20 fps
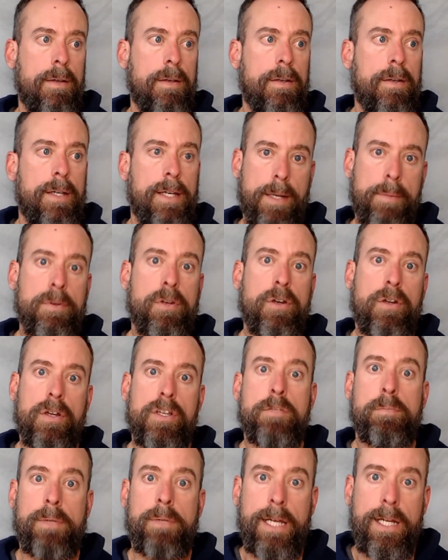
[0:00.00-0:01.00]
And I'm going to
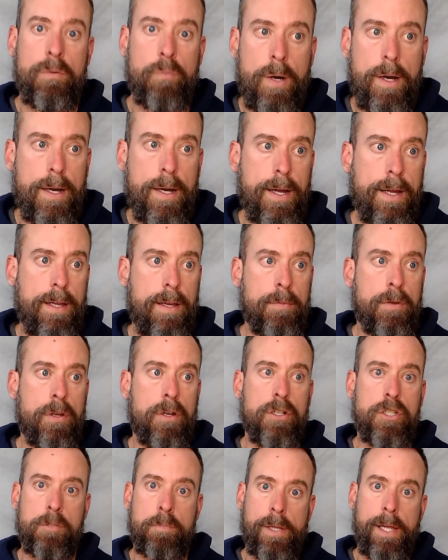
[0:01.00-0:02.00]
explain why. I'm going to
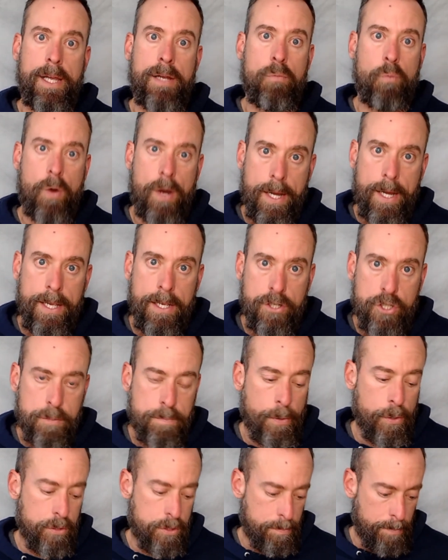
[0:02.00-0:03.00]
explain why He
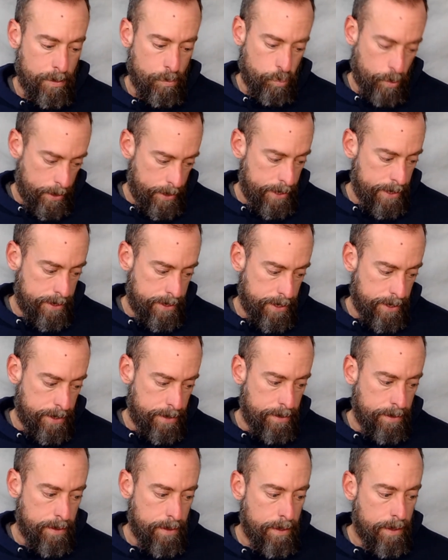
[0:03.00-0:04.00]
spoke to me, what He
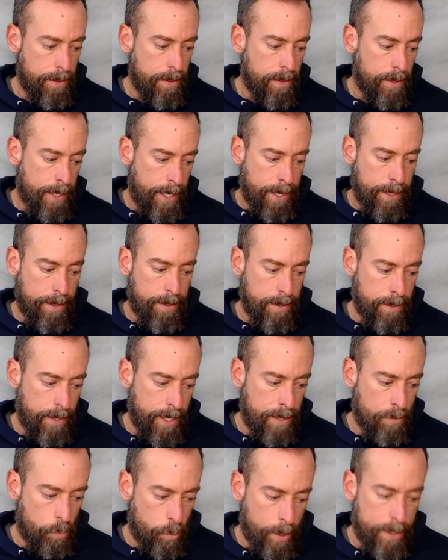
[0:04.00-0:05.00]
did, and,
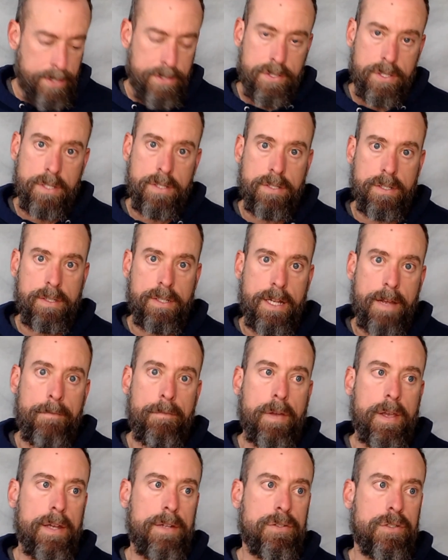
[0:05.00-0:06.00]
and what is the
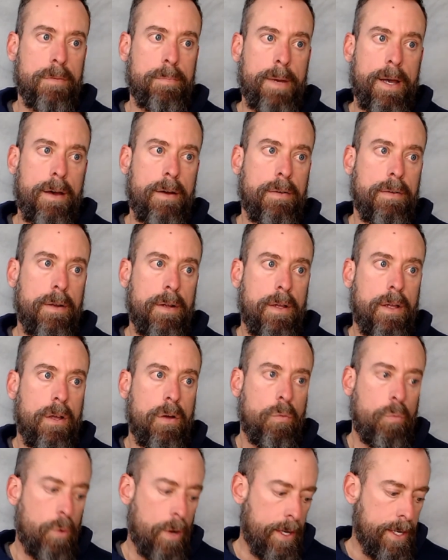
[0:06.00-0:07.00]
significance about
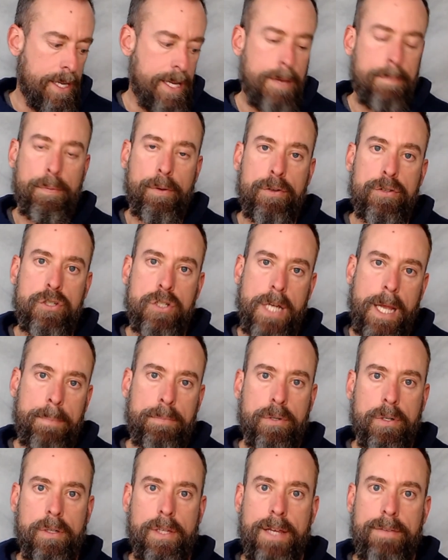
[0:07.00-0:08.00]
what Hebrews
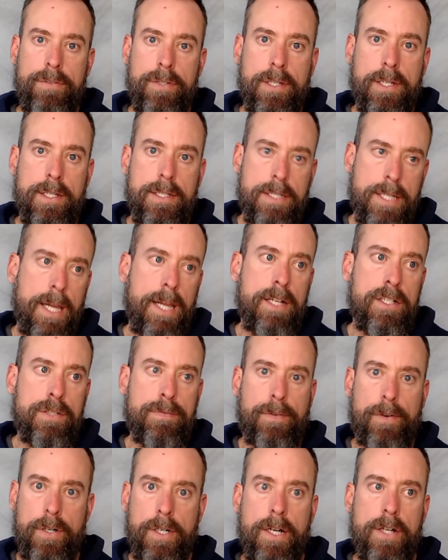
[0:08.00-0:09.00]
chapter 11 contains
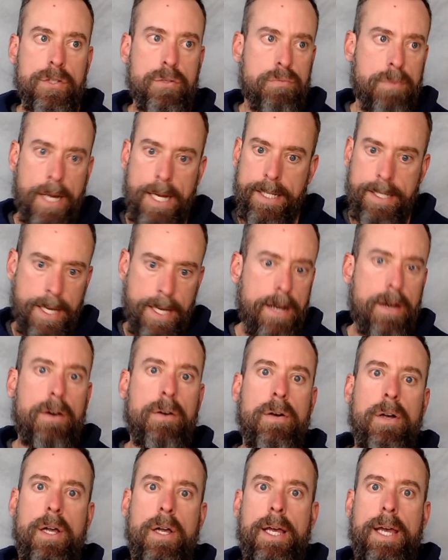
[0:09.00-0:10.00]
for us right
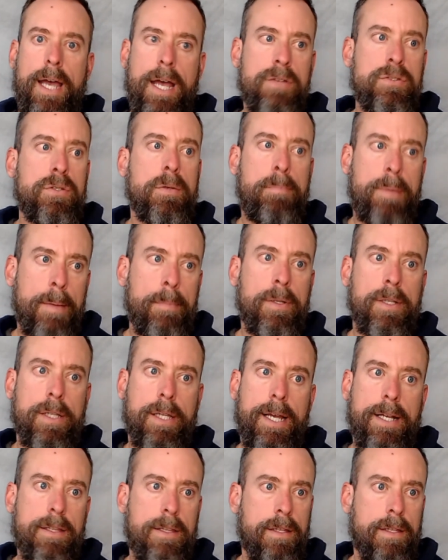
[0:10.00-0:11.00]
now as
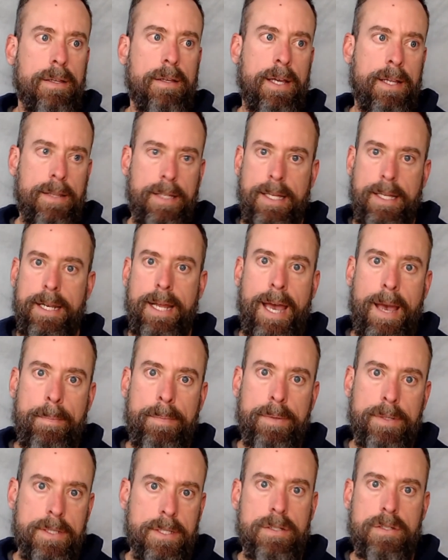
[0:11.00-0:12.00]
Abimelech the, and the
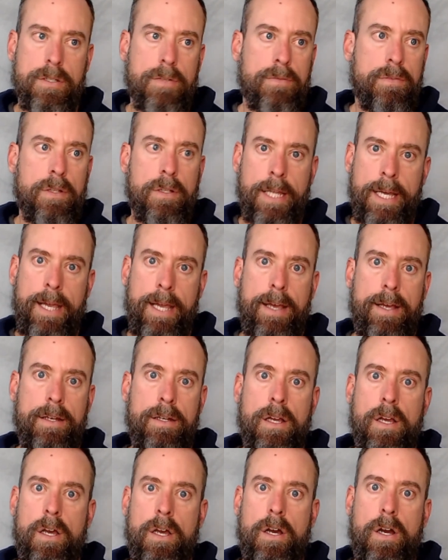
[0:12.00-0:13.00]
inhabitants of the land
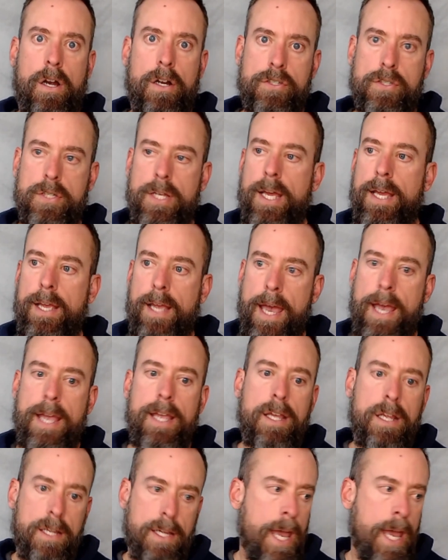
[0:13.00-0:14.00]
are saying,
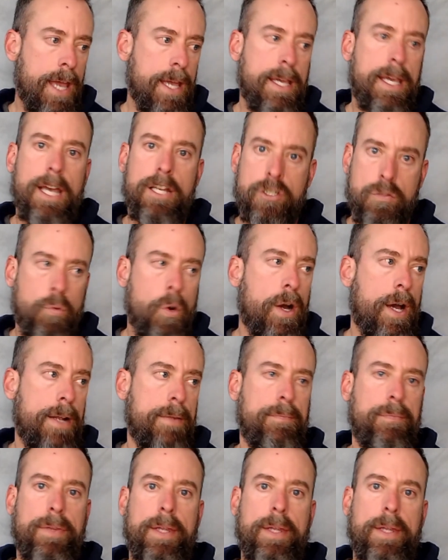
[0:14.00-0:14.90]
hey, hey, guess what?